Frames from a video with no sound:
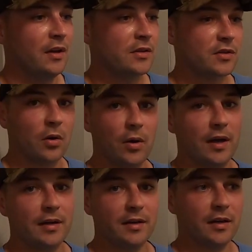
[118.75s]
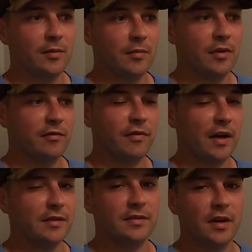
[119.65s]
So I ended up
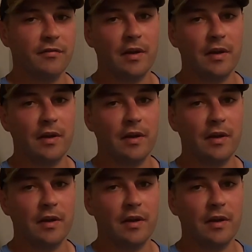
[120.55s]
finding stuff